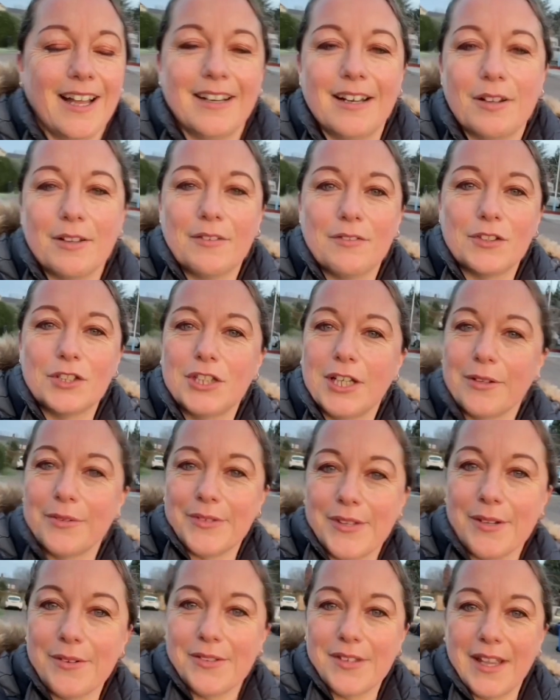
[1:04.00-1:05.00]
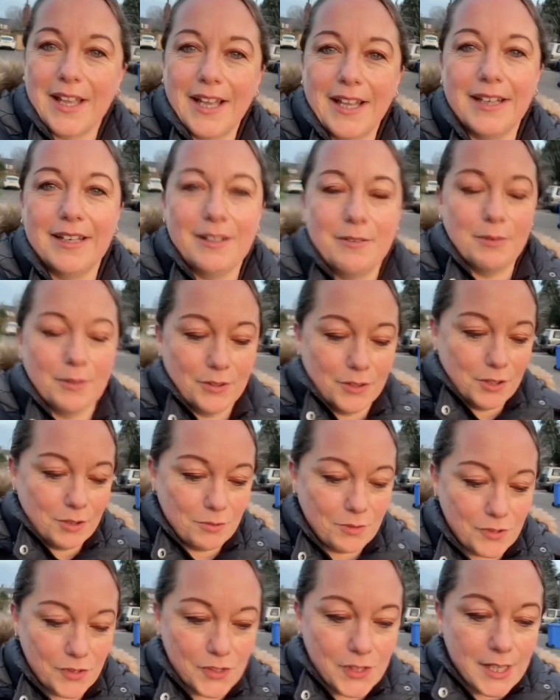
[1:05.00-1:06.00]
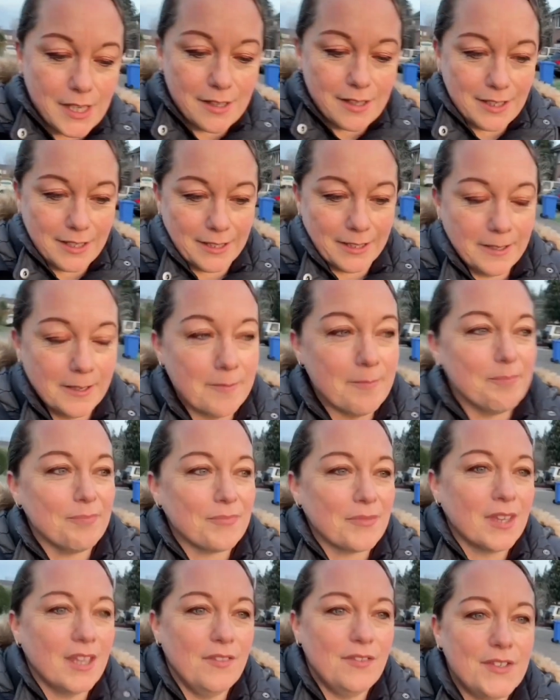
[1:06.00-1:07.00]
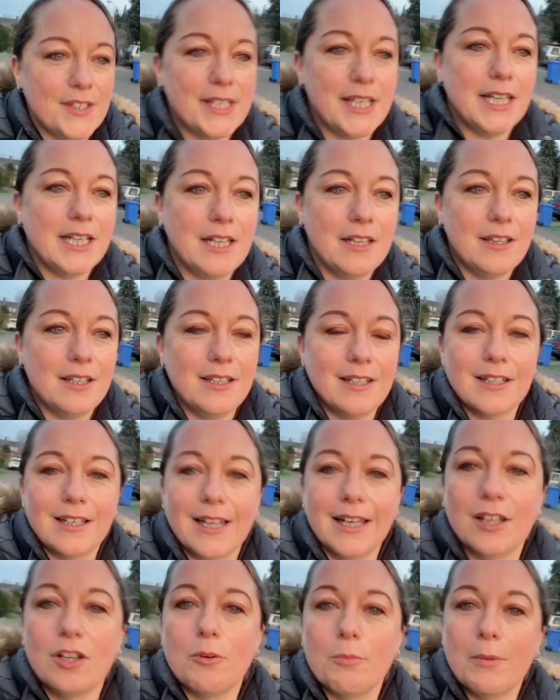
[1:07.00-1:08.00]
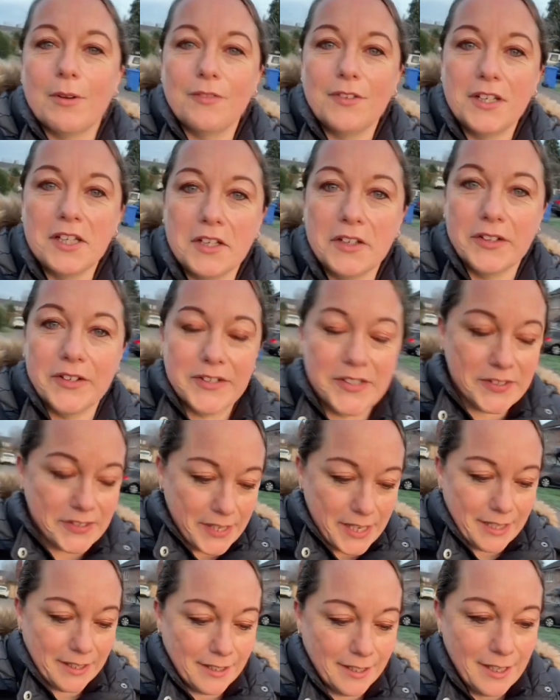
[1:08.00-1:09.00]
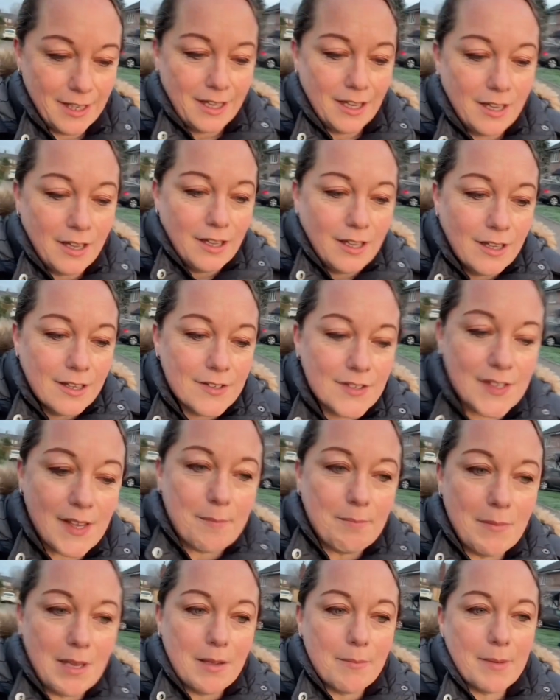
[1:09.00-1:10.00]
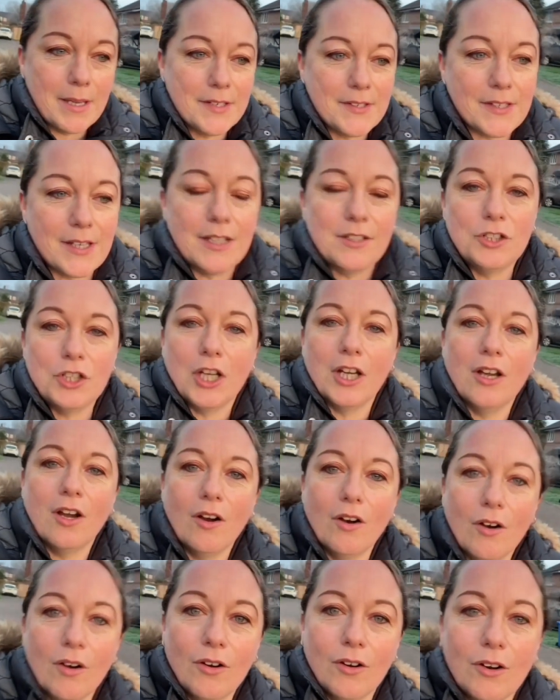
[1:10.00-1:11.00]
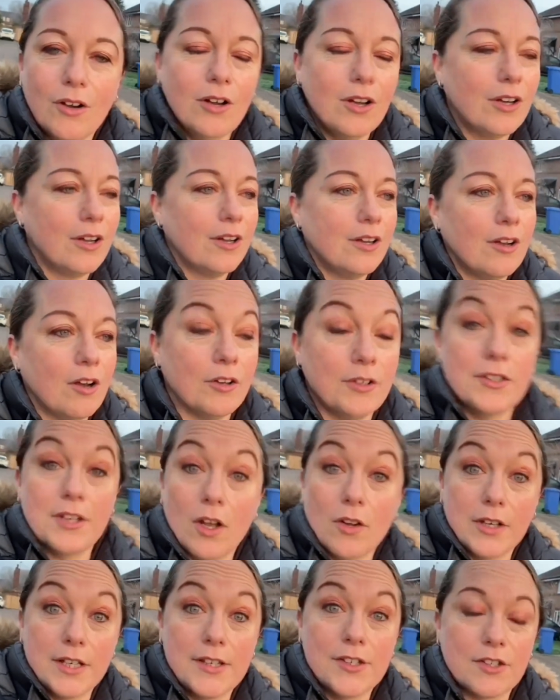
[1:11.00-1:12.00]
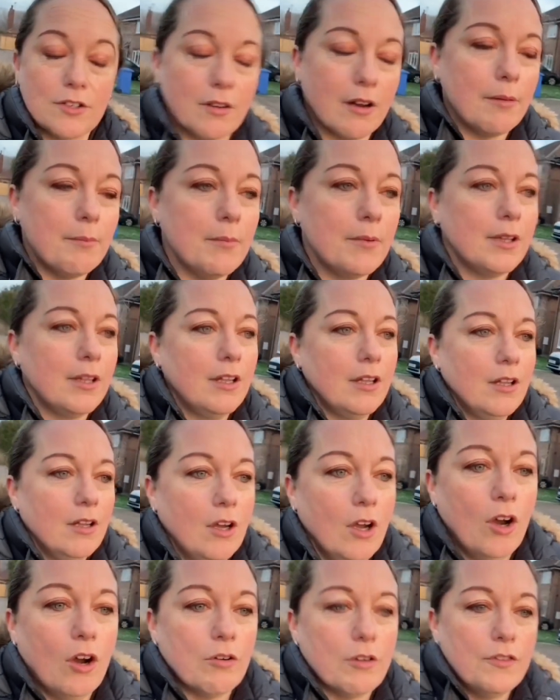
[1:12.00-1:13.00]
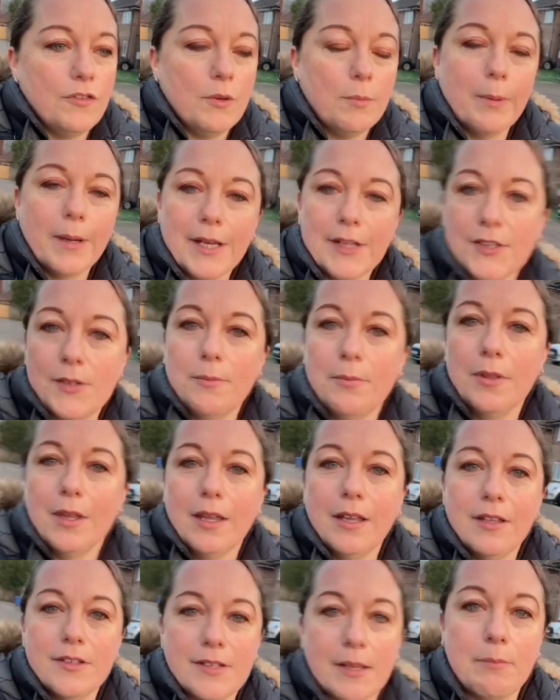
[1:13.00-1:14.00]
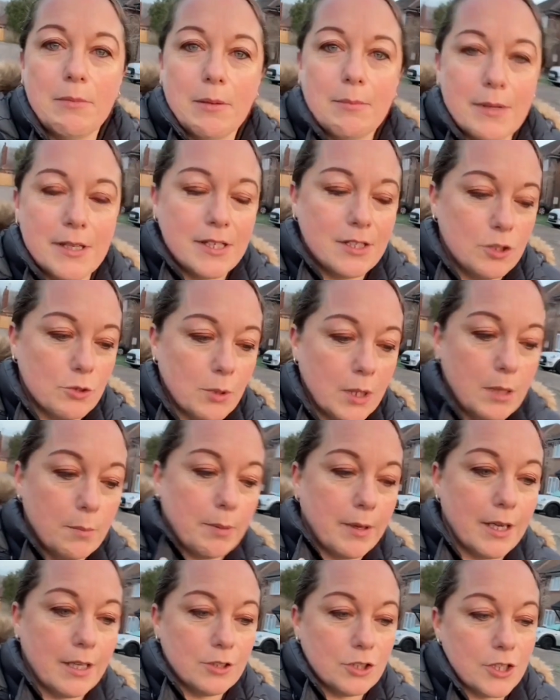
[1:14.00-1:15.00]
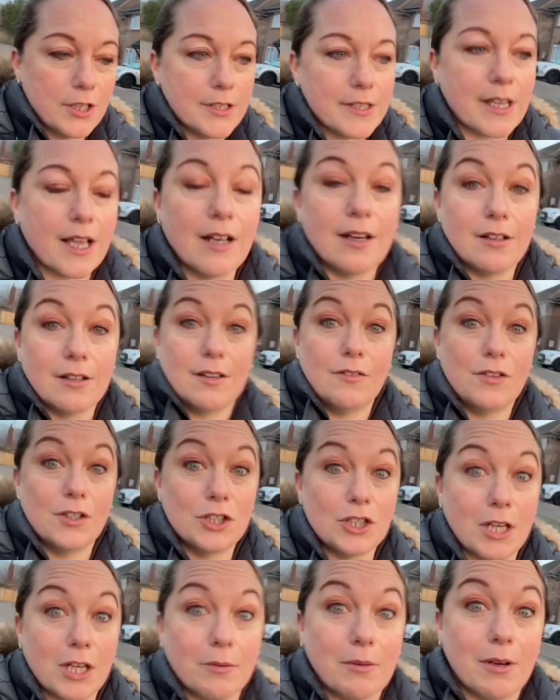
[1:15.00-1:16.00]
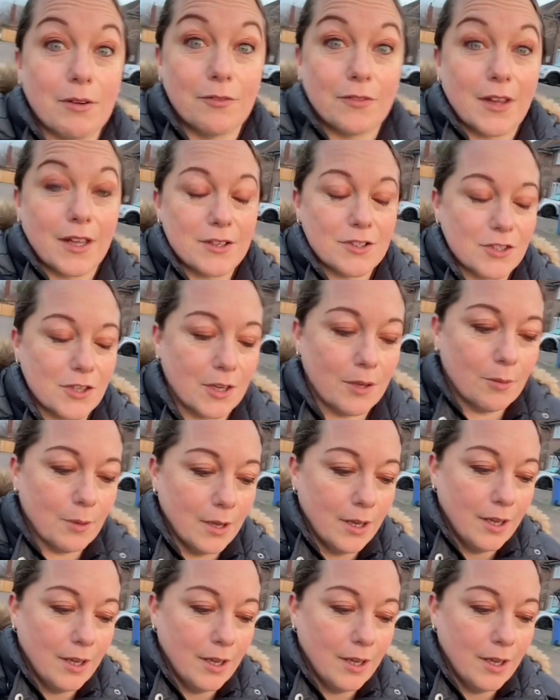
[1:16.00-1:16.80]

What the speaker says: And I'll give a shout out to anyone who does that. If you see anything you like on my videos, send me a message, or on Instagram. Or if you buy something, send me a message when you purchase, and I'll give you a shout out for that too.